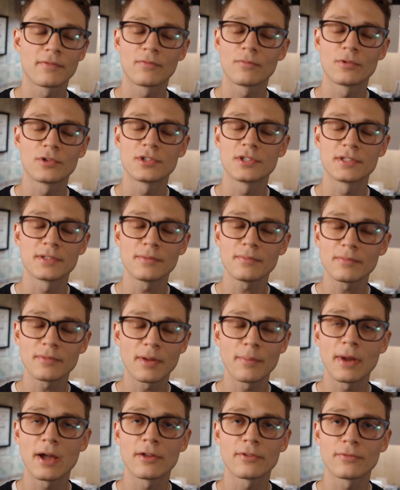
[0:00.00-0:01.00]
Which is a
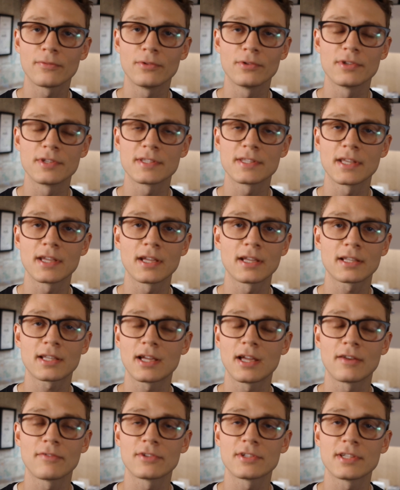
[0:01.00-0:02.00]
mouthful to say,
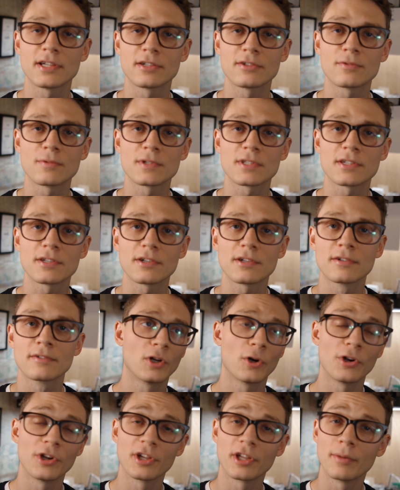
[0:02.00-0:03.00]
kind of a tongue twister.
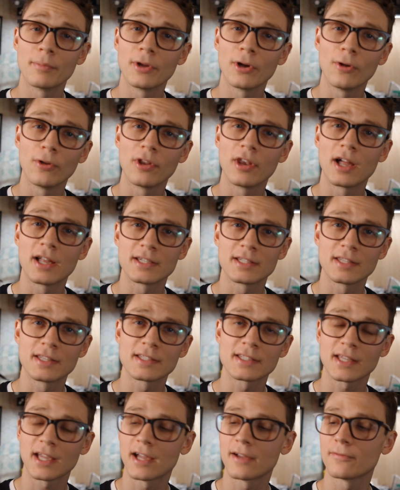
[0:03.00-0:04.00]
Or are you going to be holding on to
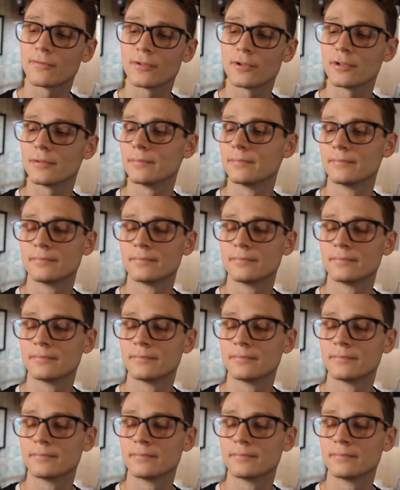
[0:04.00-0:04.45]
this guy for